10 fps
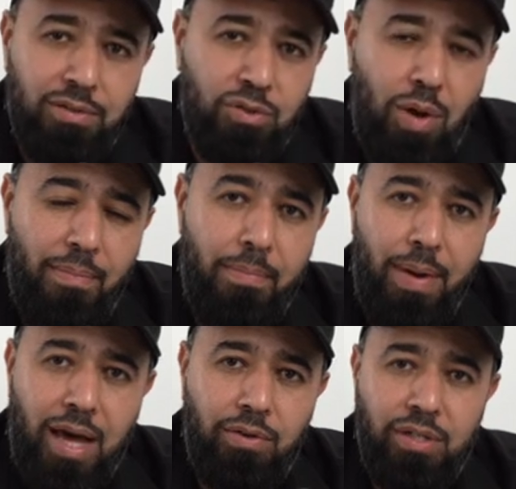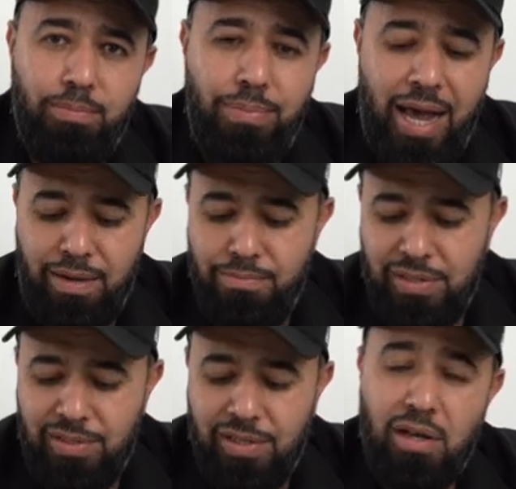Swap the batteries, back in
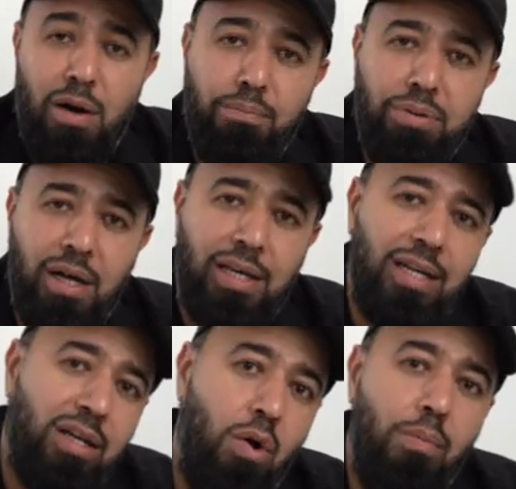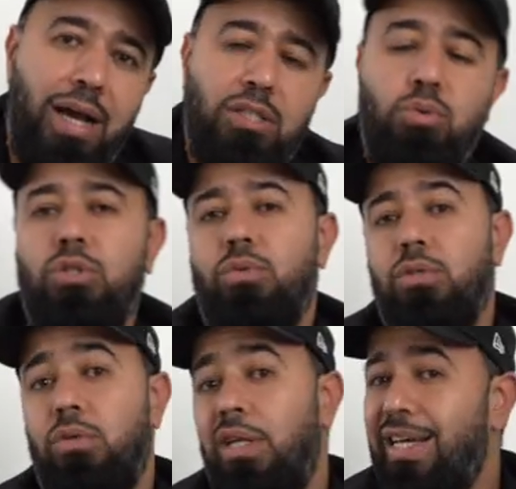business, unplug it, go back to what you were
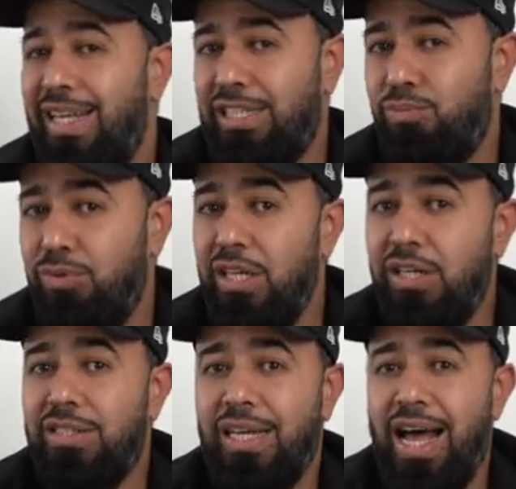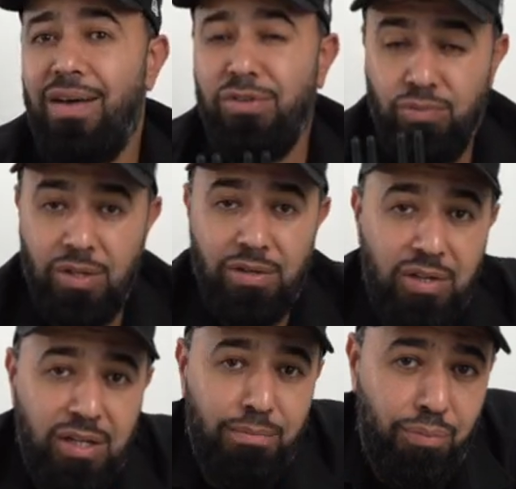doing. That's really good to have. It's really,
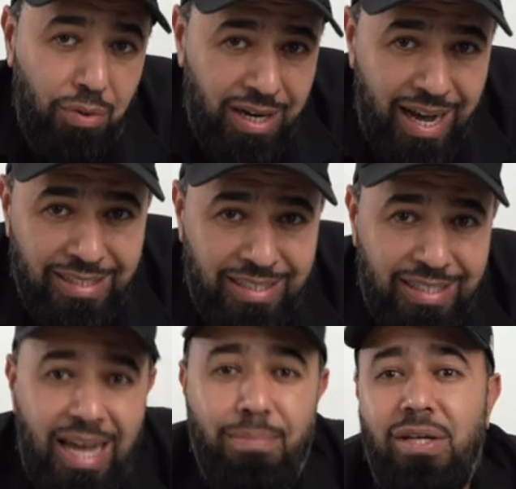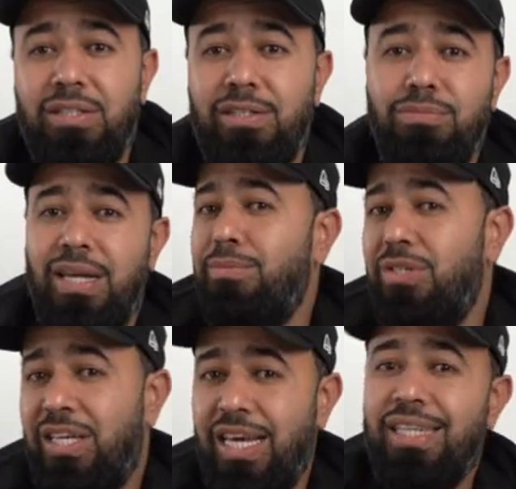really important on set because sometimes
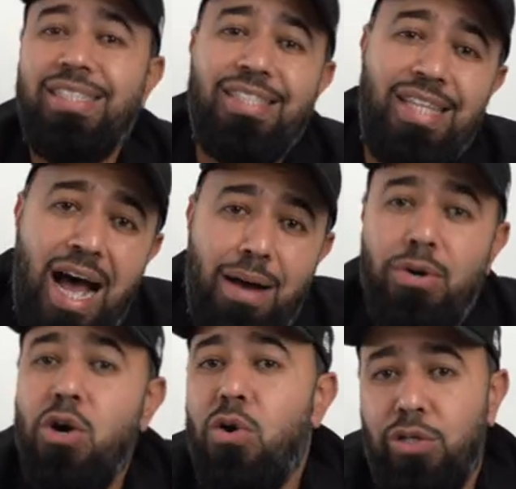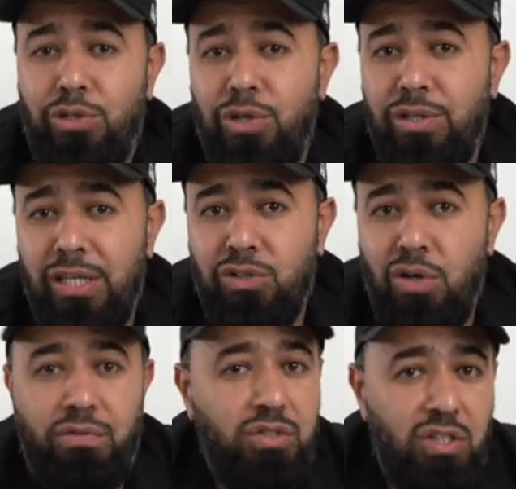you can't stop or turn things
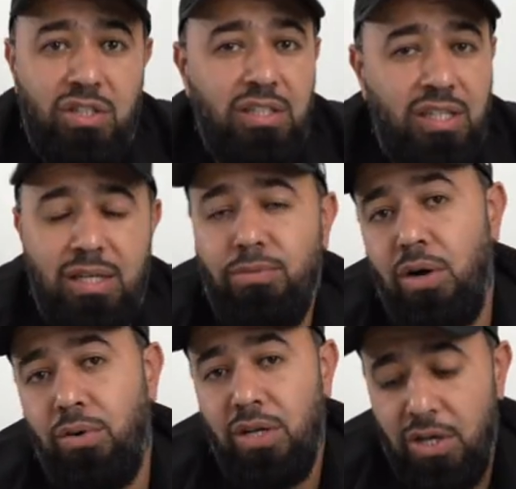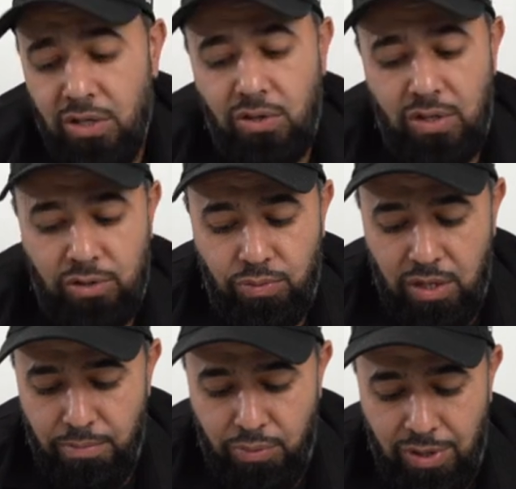off. You just need to keep going. So that's
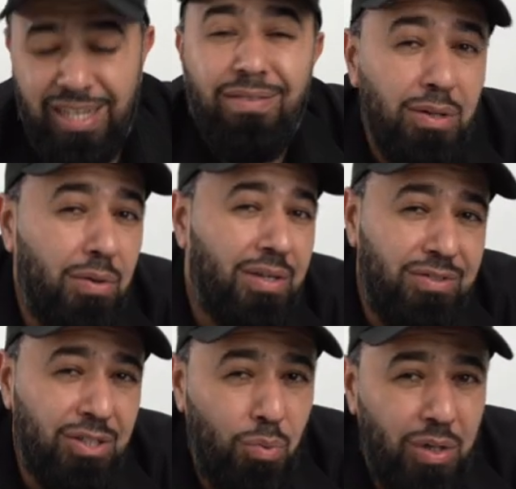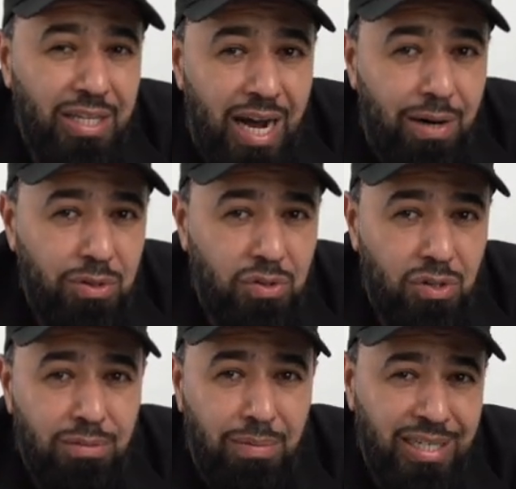really important. Even though it gives you 20 hours, so
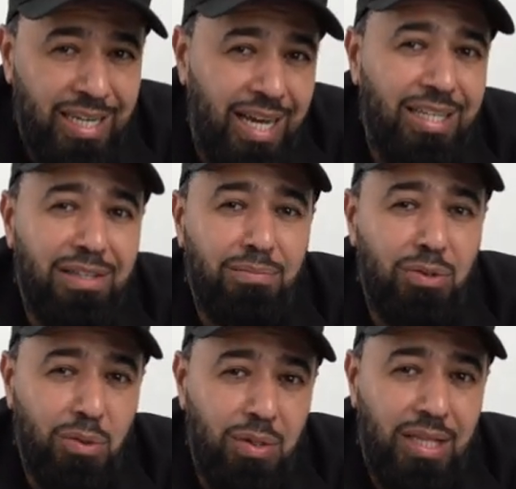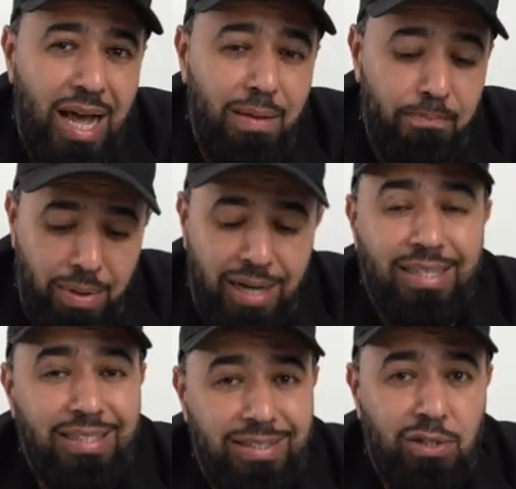you might not end up doing that, but
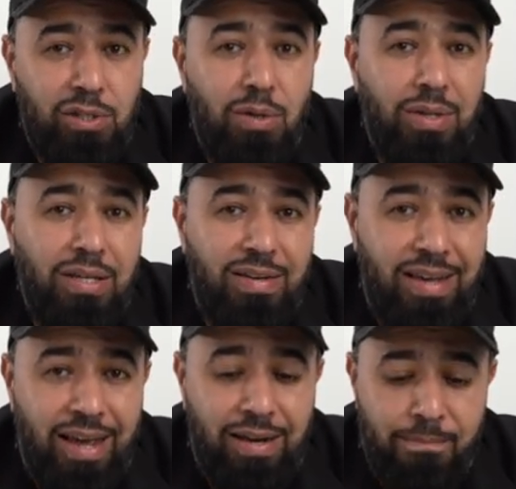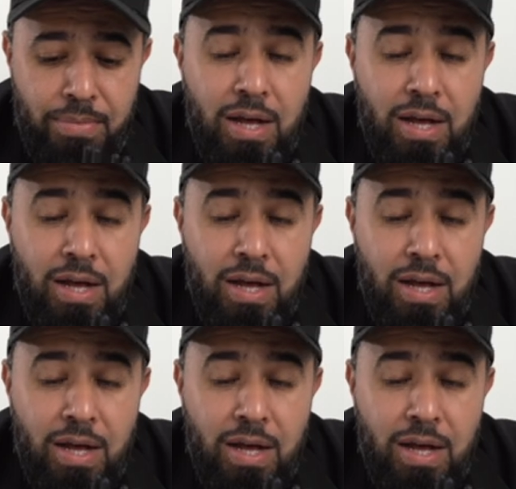it's good to know that you can.